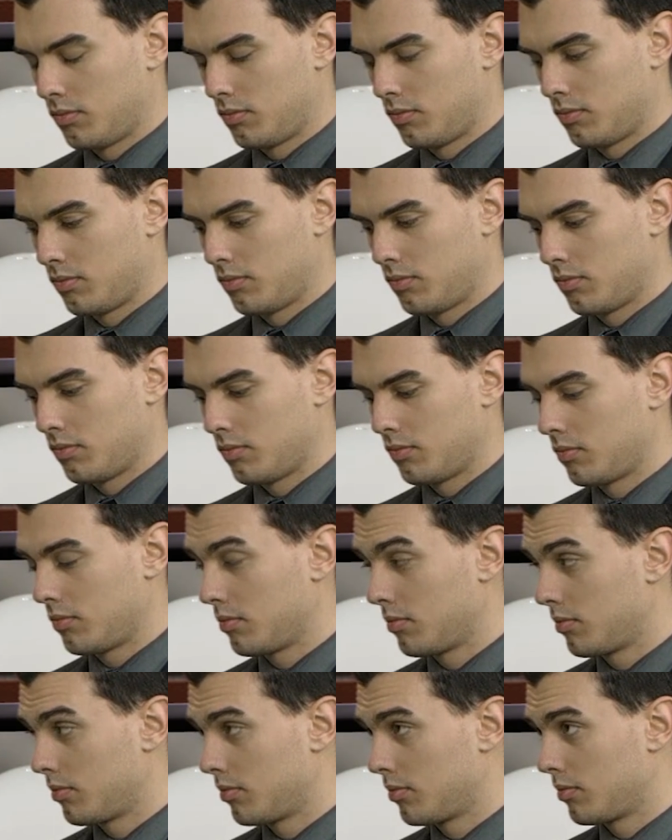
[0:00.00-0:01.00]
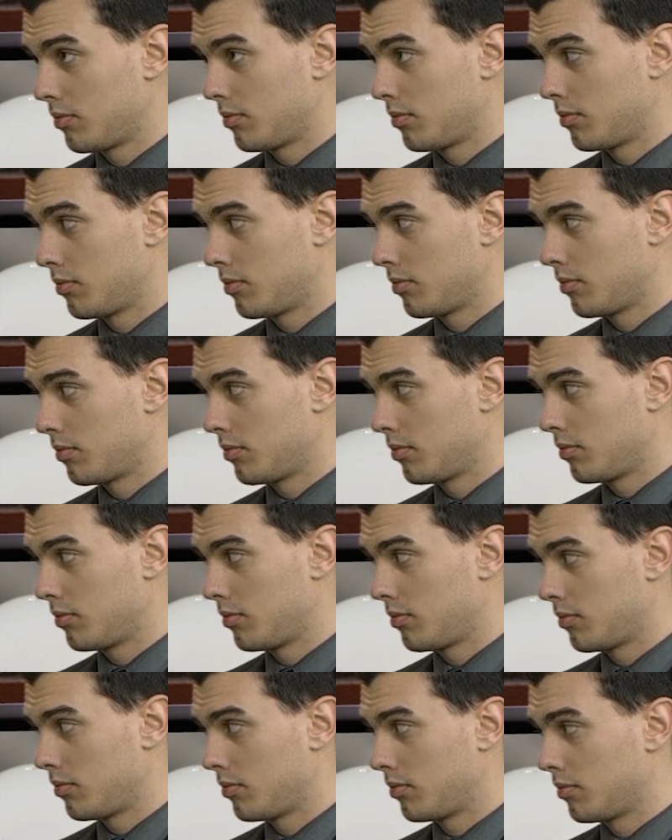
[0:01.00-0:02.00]

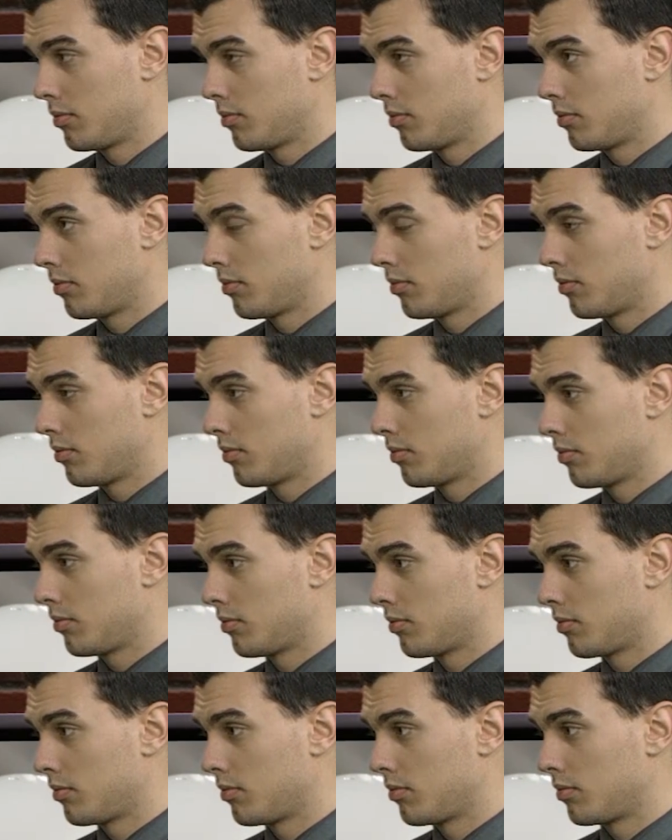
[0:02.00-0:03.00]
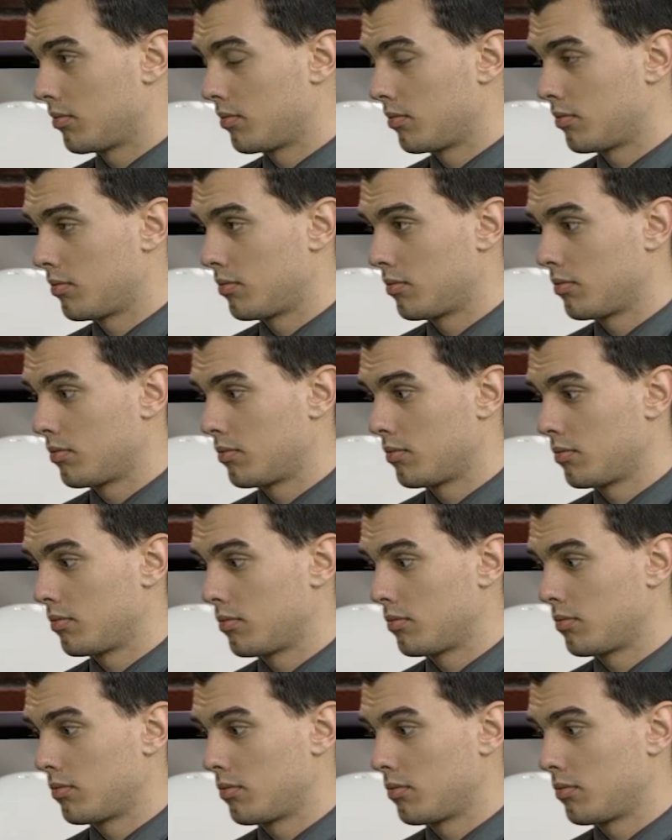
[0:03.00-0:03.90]
(silent)